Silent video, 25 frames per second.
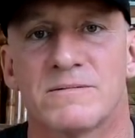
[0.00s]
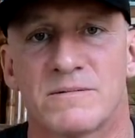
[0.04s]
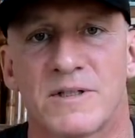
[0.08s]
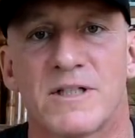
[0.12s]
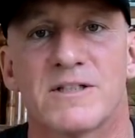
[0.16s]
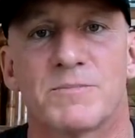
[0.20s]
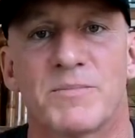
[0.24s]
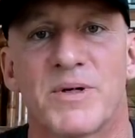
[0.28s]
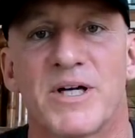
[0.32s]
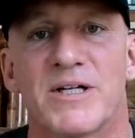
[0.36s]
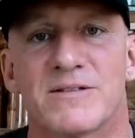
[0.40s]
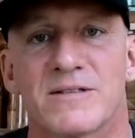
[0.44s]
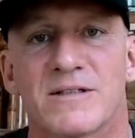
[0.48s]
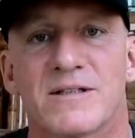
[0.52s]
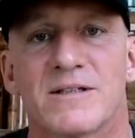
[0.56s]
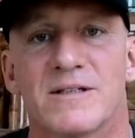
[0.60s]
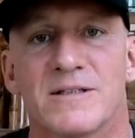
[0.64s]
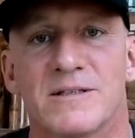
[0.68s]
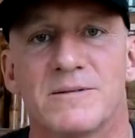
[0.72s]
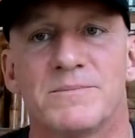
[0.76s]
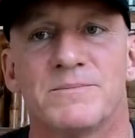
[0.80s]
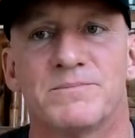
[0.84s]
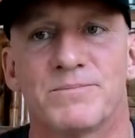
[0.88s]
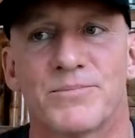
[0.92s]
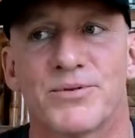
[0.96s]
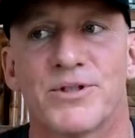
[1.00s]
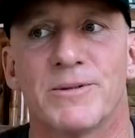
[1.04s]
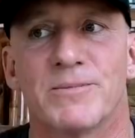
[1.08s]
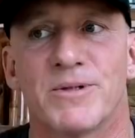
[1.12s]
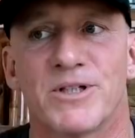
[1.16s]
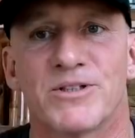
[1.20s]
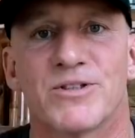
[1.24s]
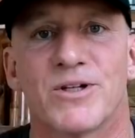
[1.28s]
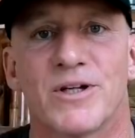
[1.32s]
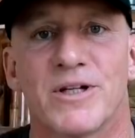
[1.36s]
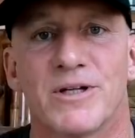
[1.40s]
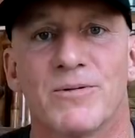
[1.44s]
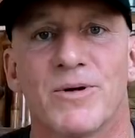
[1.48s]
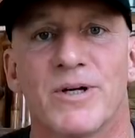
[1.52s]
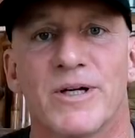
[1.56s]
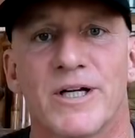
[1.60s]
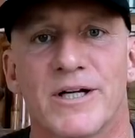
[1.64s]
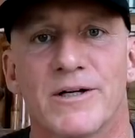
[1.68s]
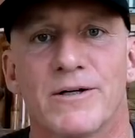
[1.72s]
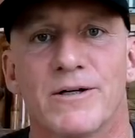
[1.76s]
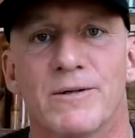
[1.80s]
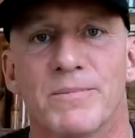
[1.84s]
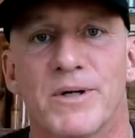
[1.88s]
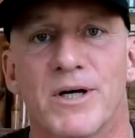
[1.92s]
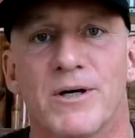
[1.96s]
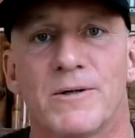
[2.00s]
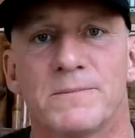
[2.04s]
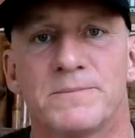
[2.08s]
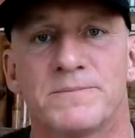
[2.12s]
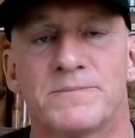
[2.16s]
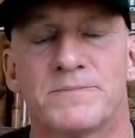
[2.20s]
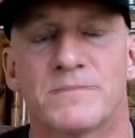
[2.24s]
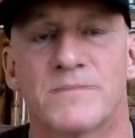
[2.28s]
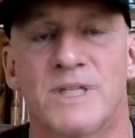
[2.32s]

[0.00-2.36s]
That's basically pretty much all they want to hear about.